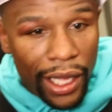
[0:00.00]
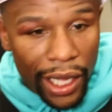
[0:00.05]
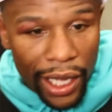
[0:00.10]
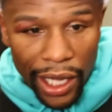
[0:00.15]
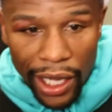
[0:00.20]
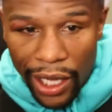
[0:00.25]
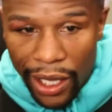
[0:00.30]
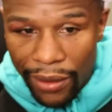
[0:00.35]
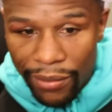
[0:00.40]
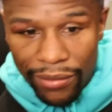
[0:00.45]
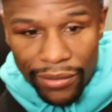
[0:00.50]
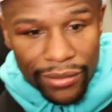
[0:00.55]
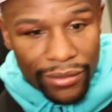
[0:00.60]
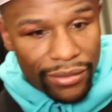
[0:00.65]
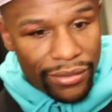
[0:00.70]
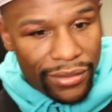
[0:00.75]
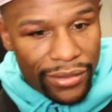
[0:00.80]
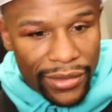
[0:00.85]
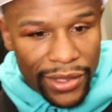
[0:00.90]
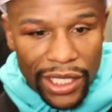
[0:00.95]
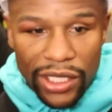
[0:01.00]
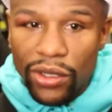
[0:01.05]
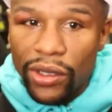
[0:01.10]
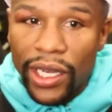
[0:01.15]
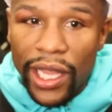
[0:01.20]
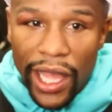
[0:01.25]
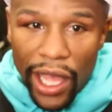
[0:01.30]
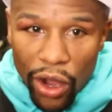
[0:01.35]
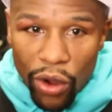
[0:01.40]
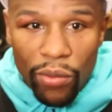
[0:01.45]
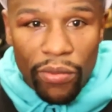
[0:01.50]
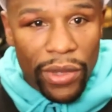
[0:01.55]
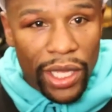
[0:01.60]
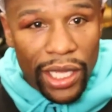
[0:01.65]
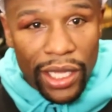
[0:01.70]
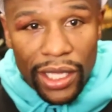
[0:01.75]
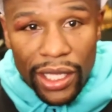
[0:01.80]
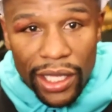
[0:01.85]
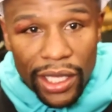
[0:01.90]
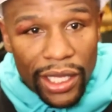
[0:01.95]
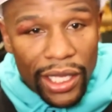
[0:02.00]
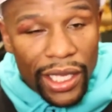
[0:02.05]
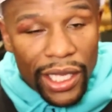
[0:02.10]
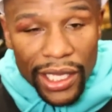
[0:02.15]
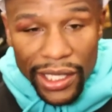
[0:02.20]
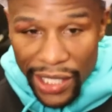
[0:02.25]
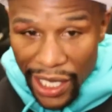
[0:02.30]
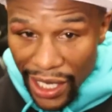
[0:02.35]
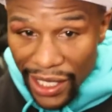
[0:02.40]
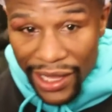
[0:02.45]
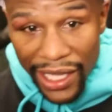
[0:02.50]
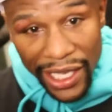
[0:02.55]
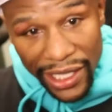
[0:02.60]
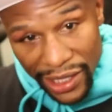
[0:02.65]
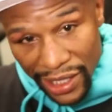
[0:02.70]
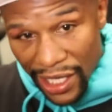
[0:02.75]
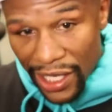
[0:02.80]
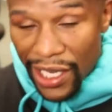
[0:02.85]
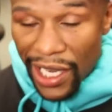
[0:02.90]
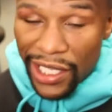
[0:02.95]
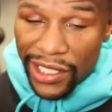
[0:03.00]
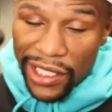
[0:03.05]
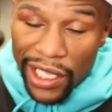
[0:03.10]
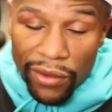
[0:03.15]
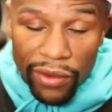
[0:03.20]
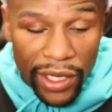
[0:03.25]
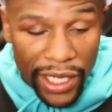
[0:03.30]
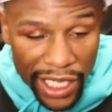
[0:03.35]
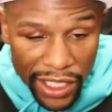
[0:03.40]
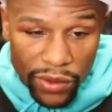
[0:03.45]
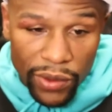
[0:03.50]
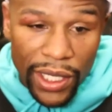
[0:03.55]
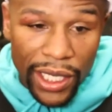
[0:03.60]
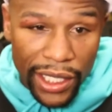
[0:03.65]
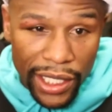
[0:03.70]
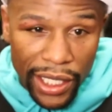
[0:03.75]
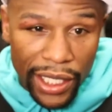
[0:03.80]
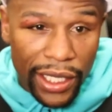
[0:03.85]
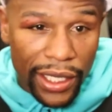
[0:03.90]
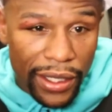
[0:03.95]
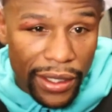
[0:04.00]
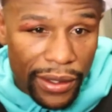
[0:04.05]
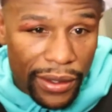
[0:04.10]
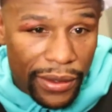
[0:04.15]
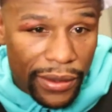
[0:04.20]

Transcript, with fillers: um, that's going to help me take things to the next level, and that's what I did.